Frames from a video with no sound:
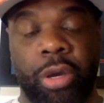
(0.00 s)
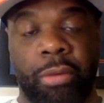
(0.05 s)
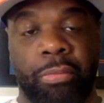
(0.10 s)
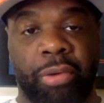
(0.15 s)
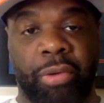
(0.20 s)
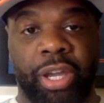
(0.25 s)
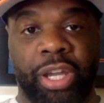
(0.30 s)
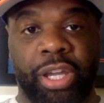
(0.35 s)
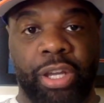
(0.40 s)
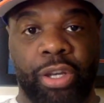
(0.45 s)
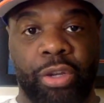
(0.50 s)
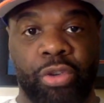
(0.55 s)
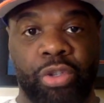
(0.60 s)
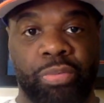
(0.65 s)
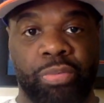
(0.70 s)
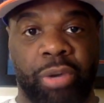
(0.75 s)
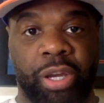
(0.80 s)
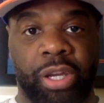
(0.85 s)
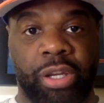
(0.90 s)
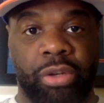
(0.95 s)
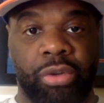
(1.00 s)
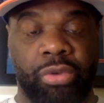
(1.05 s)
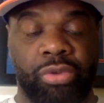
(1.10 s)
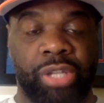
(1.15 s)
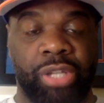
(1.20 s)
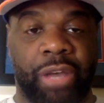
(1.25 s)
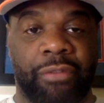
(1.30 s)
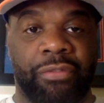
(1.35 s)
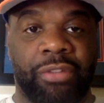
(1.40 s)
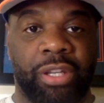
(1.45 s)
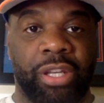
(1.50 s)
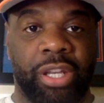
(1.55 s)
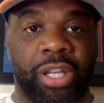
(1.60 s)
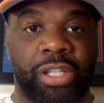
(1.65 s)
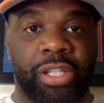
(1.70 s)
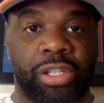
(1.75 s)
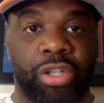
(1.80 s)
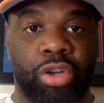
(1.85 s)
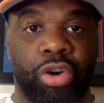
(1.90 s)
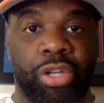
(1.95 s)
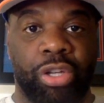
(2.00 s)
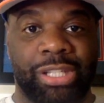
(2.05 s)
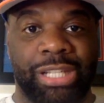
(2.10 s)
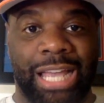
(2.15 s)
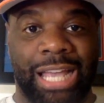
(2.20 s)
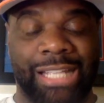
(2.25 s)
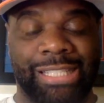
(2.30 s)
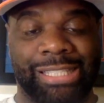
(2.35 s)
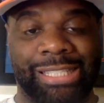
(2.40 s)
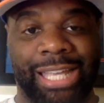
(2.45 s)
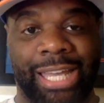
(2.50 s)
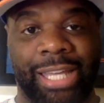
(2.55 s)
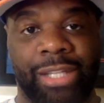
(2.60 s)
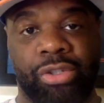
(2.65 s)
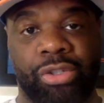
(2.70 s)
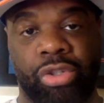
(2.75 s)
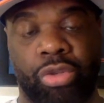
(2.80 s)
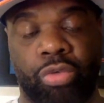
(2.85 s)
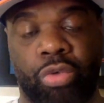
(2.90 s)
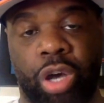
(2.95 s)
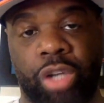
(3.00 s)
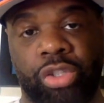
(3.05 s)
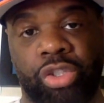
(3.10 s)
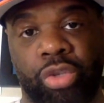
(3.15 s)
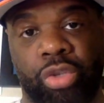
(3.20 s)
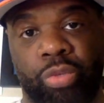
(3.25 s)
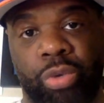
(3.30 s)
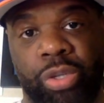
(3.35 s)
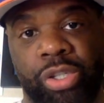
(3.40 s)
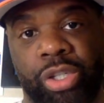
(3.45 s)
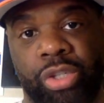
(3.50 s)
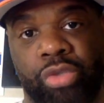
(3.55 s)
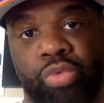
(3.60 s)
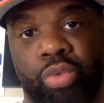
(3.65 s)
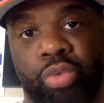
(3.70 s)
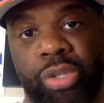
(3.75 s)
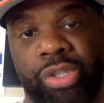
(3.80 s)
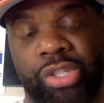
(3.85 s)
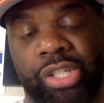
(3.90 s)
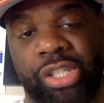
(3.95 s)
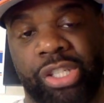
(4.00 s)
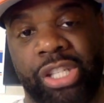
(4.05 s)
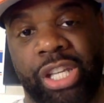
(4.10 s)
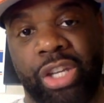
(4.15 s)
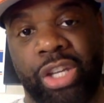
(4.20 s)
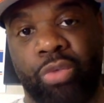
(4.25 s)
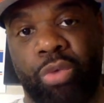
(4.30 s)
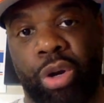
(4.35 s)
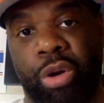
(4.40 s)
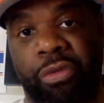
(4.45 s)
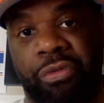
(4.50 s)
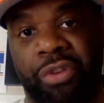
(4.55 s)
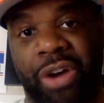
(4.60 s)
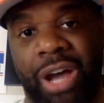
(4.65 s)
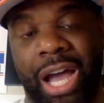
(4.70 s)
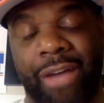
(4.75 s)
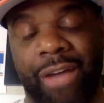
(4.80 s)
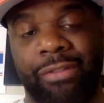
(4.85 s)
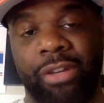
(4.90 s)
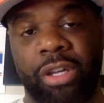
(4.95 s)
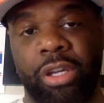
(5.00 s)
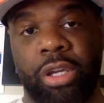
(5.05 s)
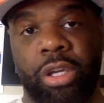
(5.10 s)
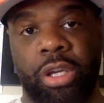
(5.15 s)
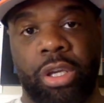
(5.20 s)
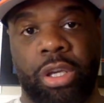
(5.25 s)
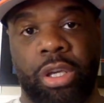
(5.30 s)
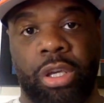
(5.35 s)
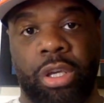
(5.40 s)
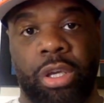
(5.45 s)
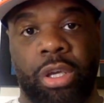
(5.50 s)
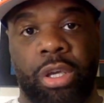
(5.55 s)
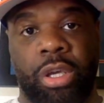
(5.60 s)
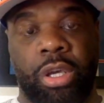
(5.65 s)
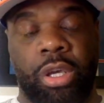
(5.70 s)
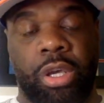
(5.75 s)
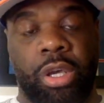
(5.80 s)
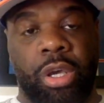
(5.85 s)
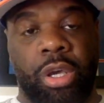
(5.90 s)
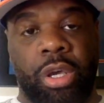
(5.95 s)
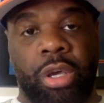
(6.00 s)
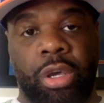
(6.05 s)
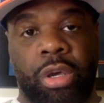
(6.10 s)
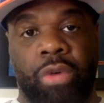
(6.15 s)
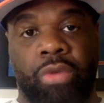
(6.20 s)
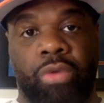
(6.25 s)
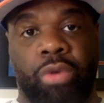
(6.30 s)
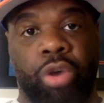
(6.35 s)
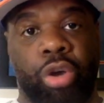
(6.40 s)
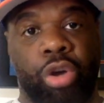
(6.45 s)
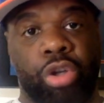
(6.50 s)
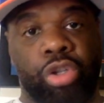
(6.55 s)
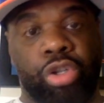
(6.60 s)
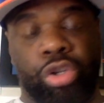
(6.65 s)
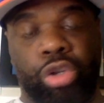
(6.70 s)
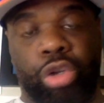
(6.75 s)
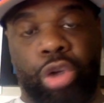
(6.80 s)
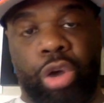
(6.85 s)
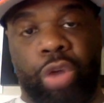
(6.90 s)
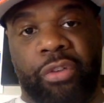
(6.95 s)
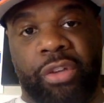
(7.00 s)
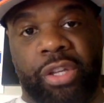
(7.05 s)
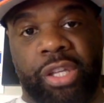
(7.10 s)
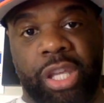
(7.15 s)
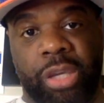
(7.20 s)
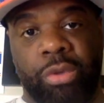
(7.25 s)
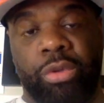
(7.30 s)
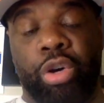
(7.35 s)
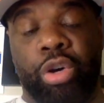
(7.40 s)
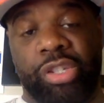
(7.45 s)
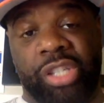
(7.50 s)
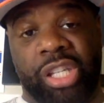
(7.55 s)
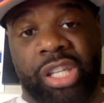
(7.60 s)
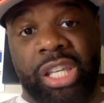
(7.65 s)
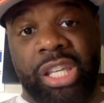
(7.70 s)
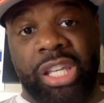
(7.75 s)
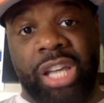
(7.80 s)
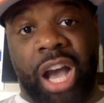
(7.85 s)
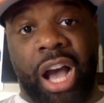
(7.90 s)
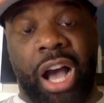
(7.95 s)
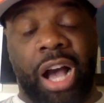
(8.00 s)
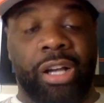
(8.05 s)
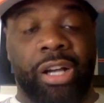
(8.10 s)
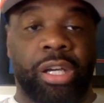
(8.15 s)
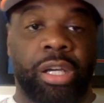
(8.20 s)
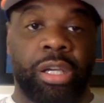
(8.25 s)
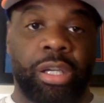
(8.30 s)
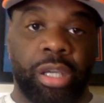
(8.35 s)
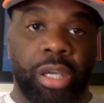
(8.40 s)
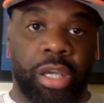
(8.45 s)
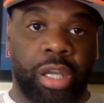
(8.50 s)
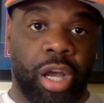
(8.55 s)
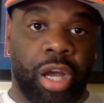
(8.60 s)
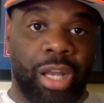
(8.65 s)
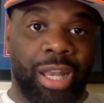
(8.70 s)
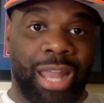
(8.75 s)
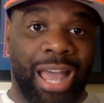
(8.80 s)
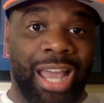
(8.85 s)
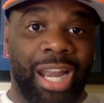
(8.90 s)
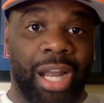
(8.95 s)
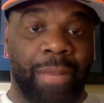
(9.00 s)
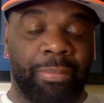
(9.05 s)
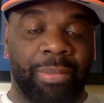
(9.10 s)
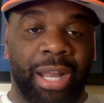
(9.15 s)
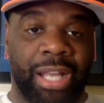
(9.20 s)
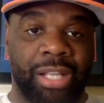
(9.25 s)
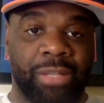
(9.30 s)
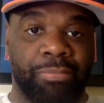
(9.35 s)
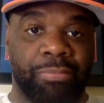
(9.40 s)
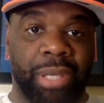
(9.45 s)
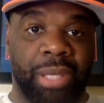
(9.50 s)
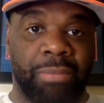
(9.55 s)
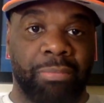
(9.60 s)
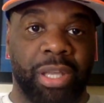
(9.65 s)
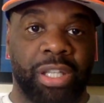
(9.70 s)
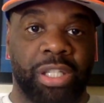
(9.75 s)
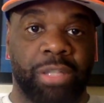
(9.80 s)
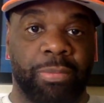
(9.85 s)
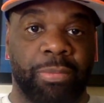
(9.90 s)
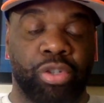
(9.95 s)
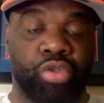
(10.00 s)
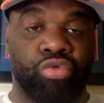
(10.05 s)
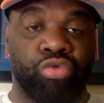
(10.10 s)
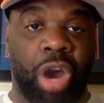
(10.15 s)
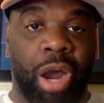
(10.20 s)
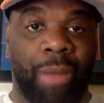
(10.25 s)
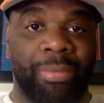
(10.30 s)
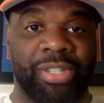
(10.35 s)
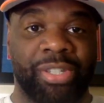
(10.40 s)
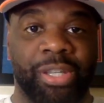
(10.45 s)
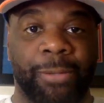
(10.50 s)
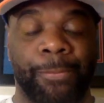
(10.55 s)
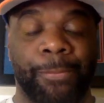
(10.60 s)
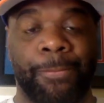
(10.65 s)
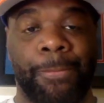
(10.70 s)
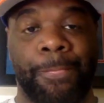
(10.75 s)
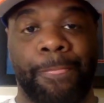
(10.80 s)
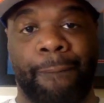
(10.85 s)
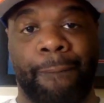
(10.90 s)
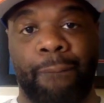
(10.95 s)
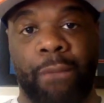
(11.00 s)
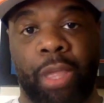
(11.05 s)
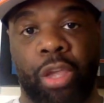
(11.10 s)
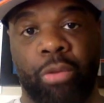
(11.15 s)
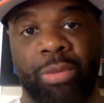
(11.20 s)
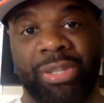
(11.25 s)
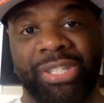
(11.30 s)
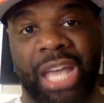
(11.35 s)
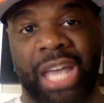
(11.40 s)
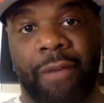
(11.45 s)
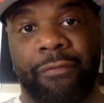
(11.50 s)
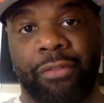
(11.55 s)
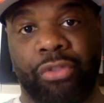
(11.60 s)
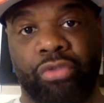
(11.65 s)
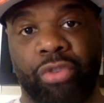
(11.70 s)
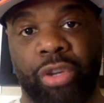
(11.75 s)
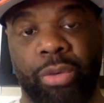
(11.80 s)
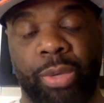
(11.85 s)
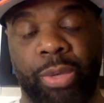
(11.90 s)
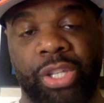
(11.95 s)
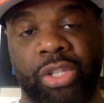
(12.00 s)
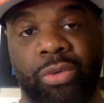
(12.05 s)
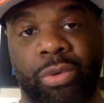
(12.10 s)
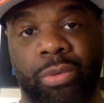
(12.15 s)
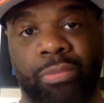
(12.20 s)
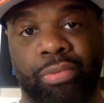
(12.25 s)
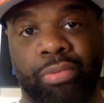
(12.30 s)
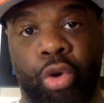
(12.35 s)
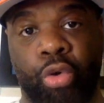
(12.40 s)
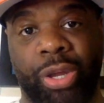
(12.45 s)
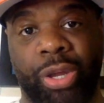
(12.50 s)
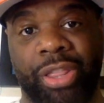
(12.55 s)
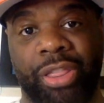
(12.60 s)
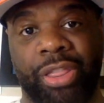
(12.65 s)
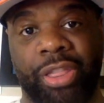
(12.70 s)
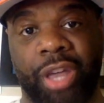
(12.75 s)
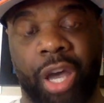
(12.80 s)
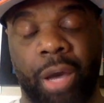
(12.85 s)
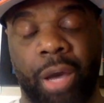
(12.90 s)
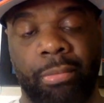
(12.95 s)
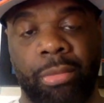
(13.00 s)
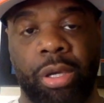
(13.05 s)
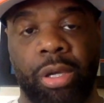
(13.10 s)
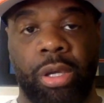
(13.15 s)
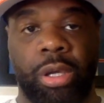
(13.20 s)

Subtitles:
After the Knicks lost last night to the Washington Wizards, 116-105, we also lost a key cog in our lineup, and that's Big Mitch, Mitchell Robinson. He'll be down for 3 weeks with a broken thumb.